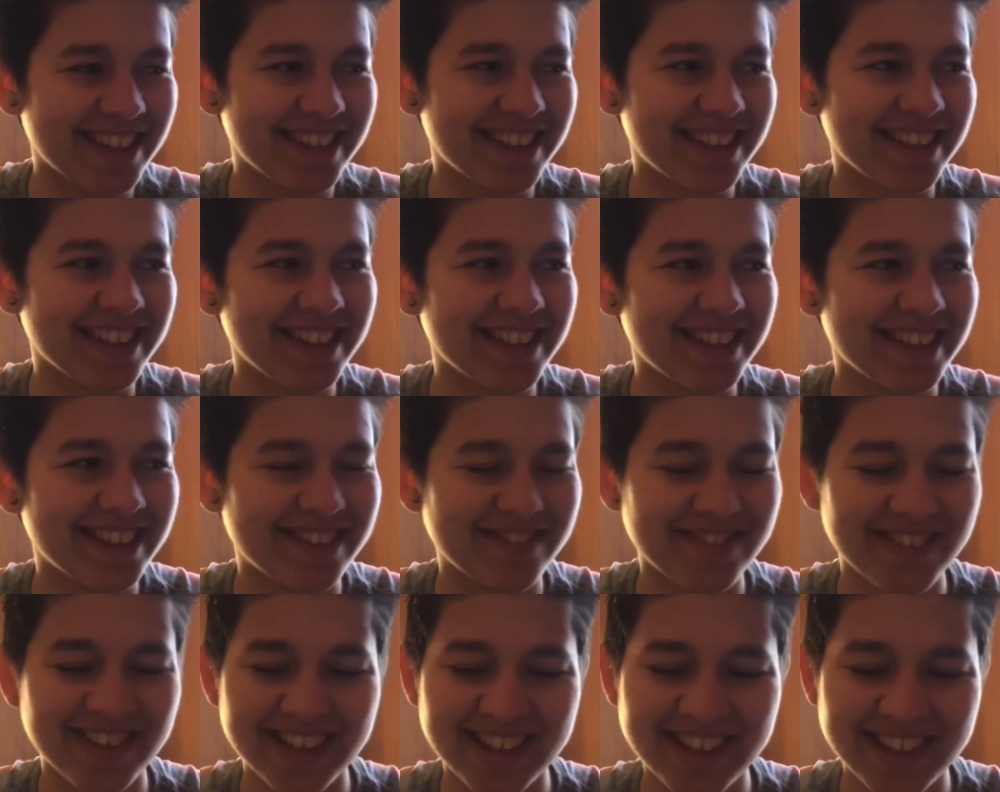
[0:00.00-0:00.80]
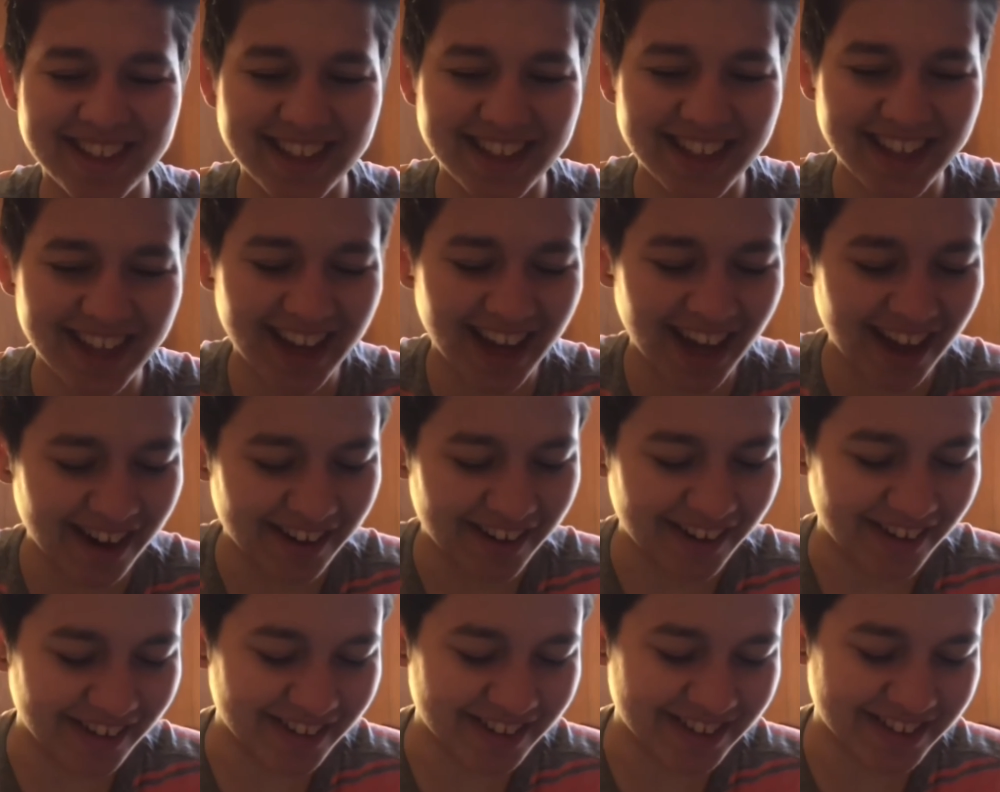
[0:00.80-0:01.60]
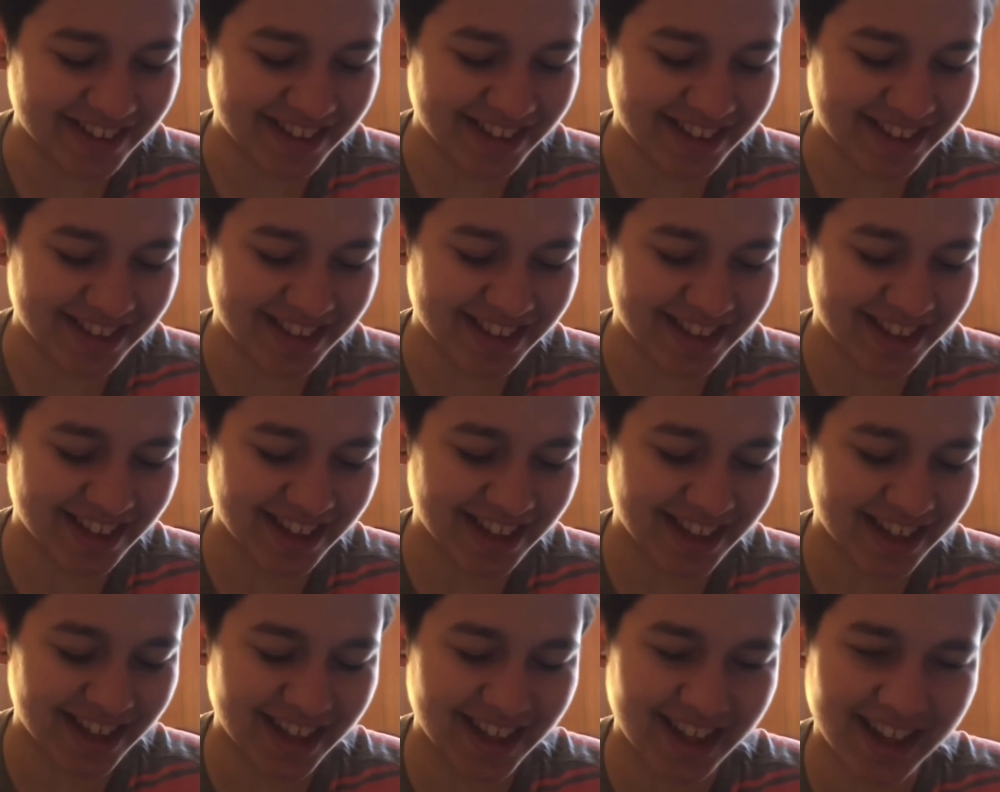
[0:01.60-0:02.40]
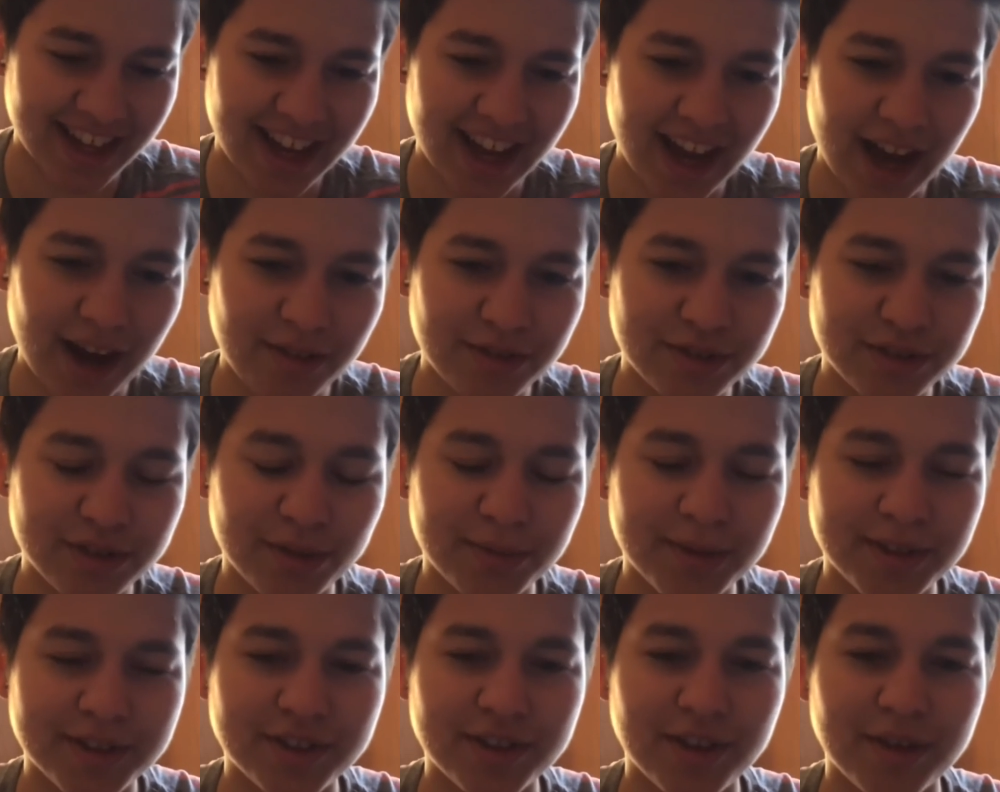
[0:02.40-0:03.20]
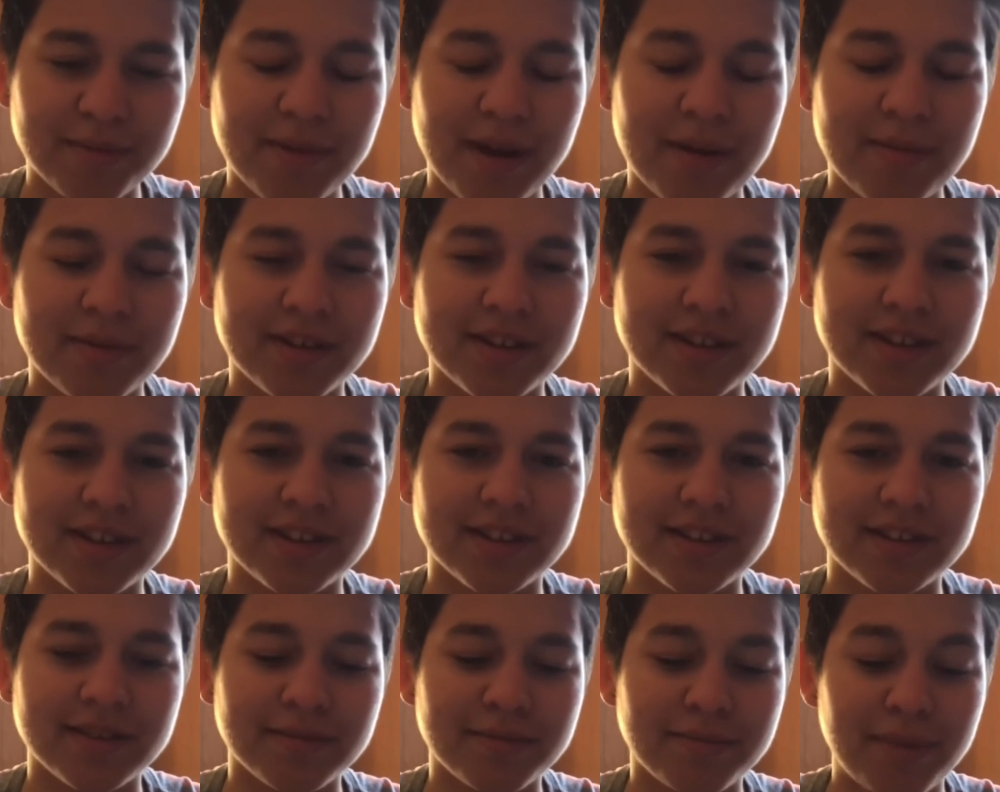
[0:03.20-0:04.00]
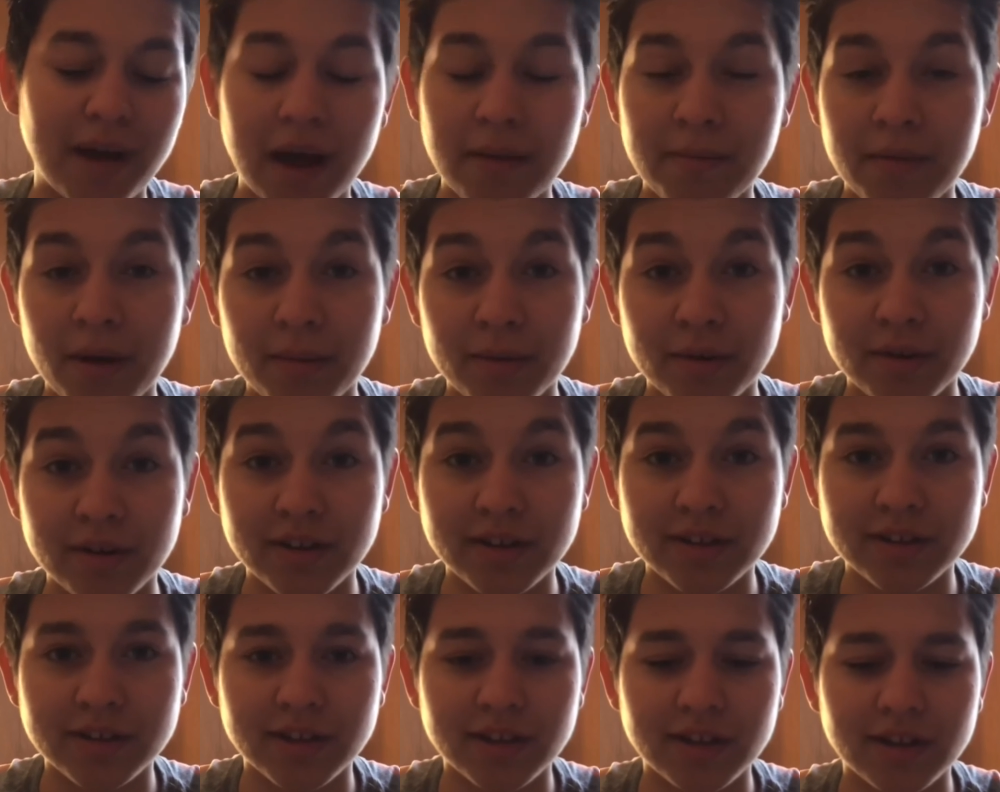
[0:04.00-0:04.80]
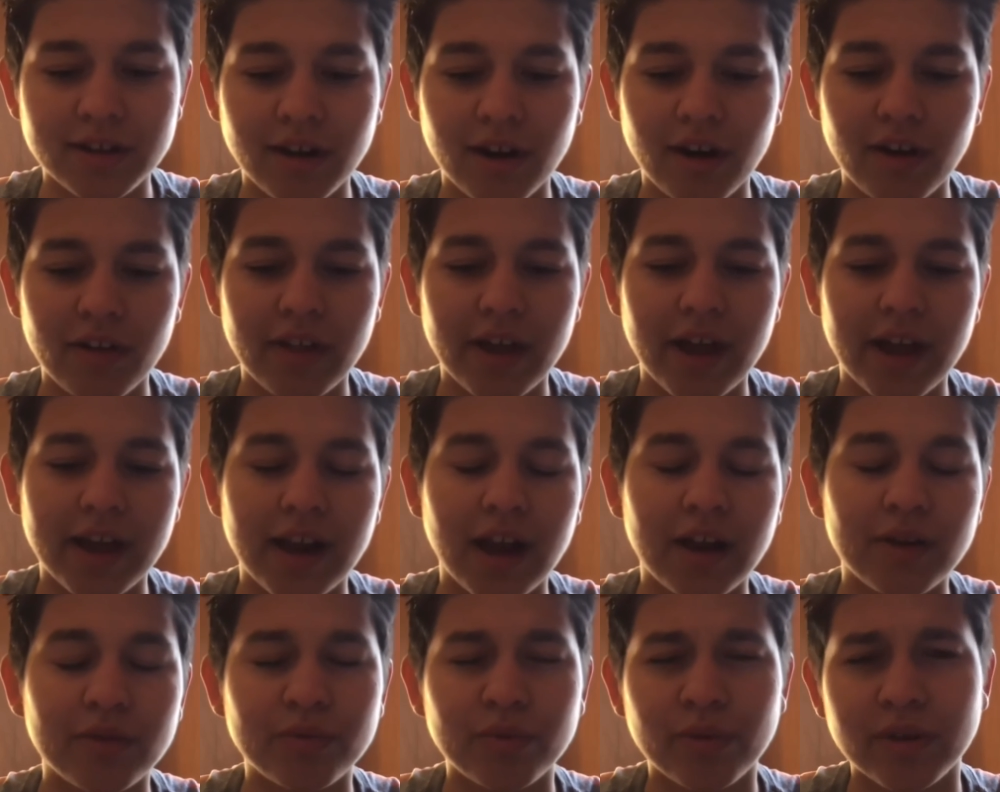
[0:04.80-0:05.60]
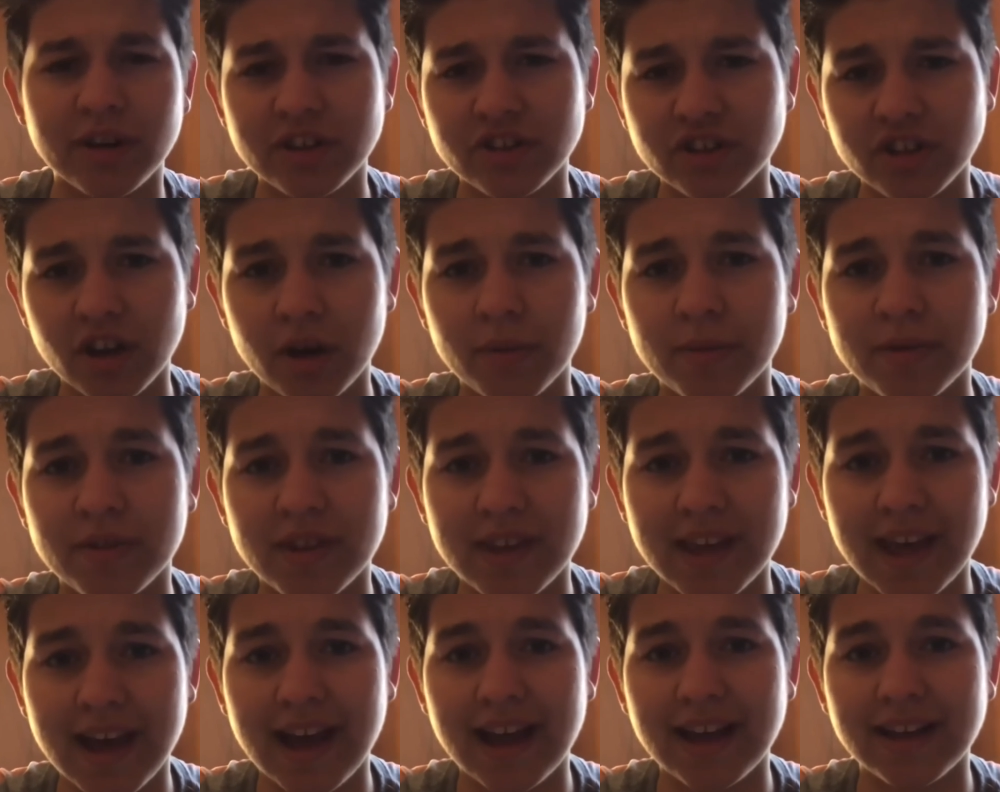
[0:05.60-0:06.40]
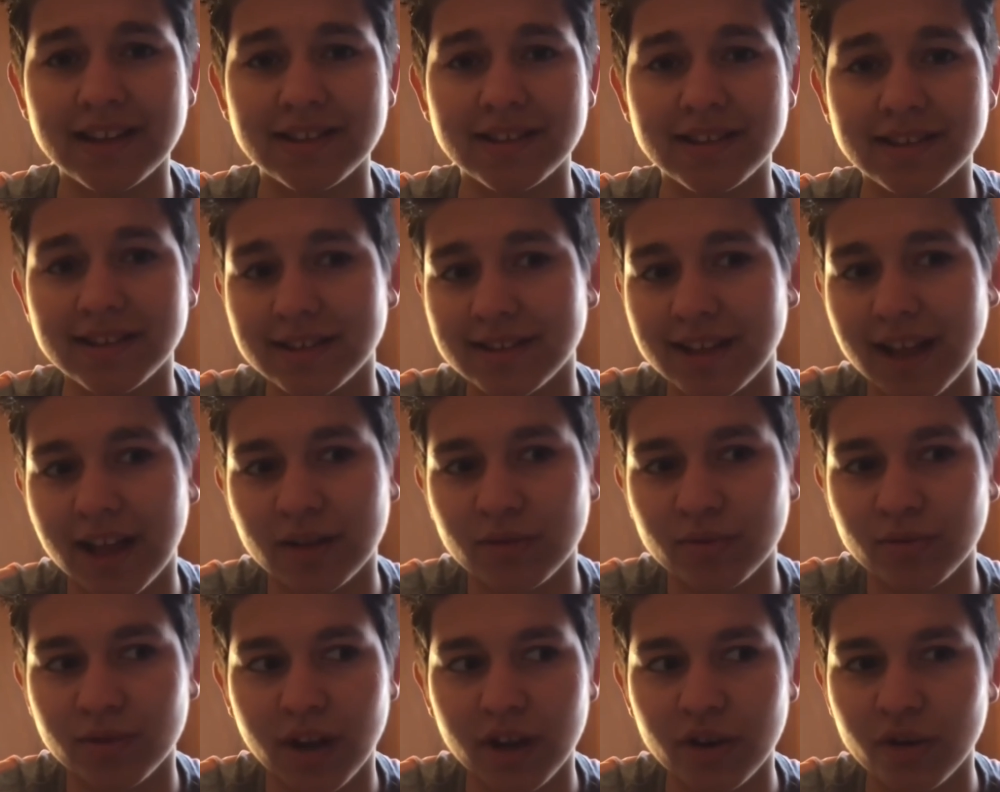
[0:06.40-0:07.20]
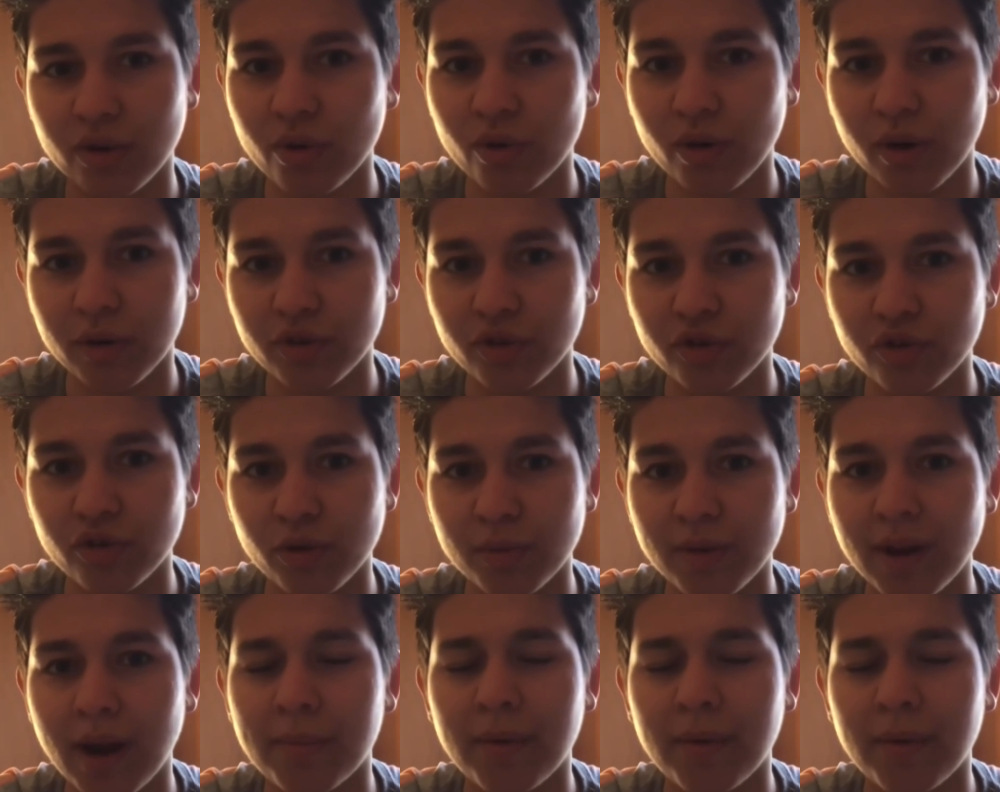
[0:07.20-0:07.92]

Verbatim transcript: it's it's funny. I don't know, it's just I have so much good memories and bad memories and all that, and I just want to share it with you guys since that's what I do on YouTube.